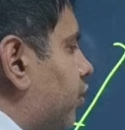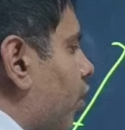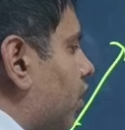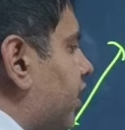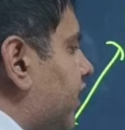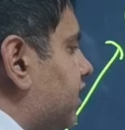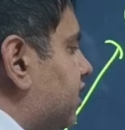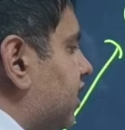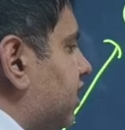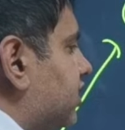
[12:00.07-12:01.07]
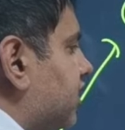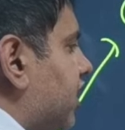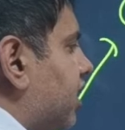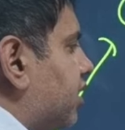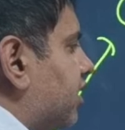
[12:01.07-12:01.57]
already discussed,
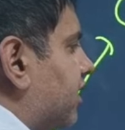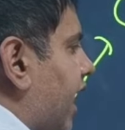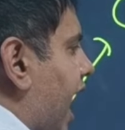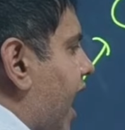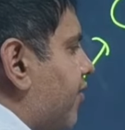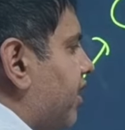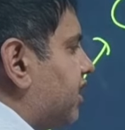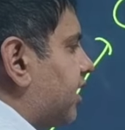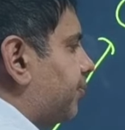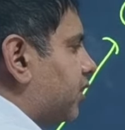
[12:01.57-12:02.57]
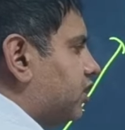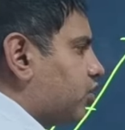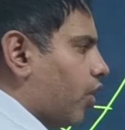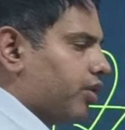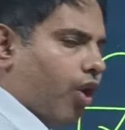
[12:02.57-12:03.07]
have a receptors
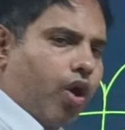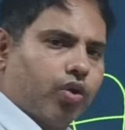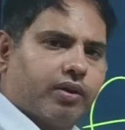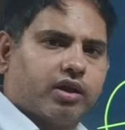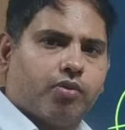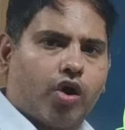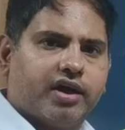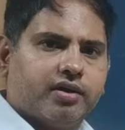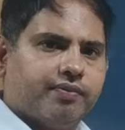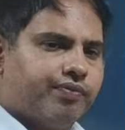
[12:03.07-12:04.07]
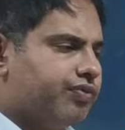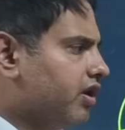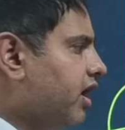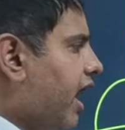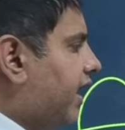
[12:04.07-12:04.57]
on all over the body.
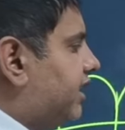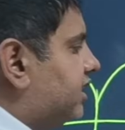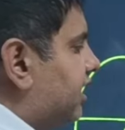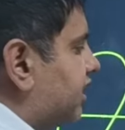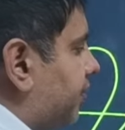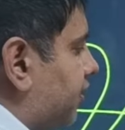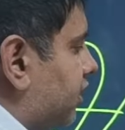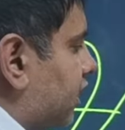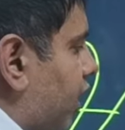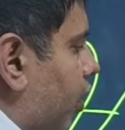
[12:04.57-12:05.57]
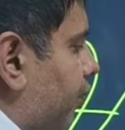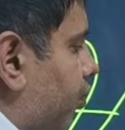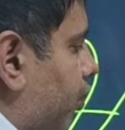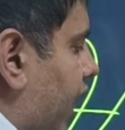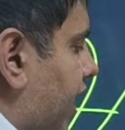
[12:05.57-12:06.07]
And these receptors are of
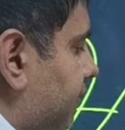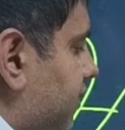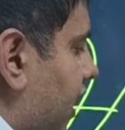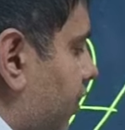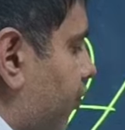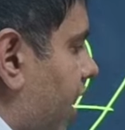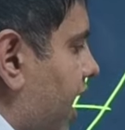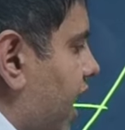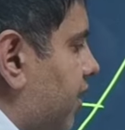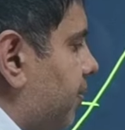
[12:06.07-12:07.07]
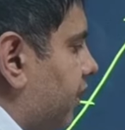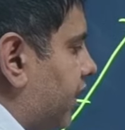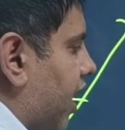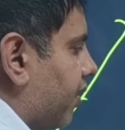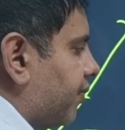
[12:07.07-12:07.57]
two types, alpha and
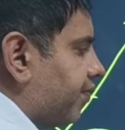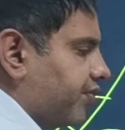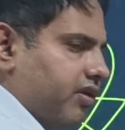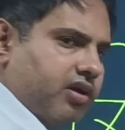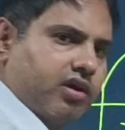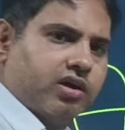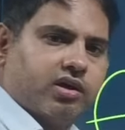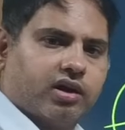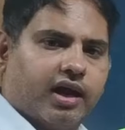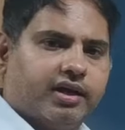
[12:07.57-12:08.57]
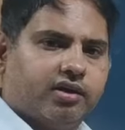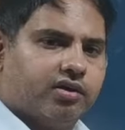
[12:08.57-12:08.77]
beta, right?